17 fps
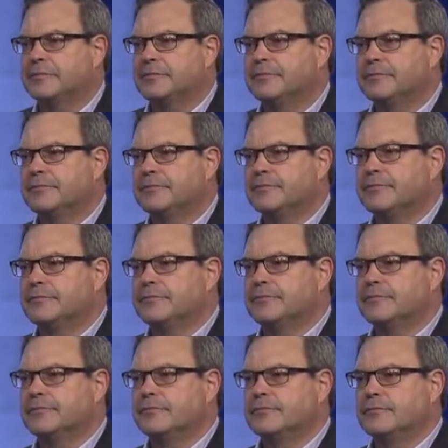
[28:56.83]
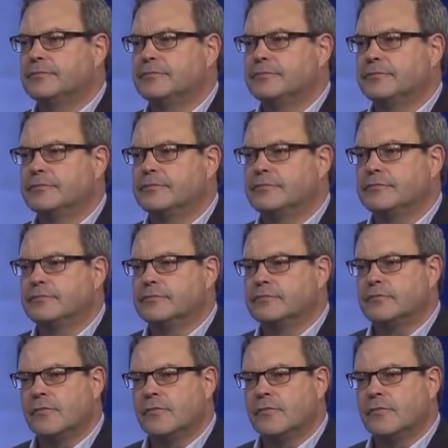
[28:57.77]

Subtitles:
(silence)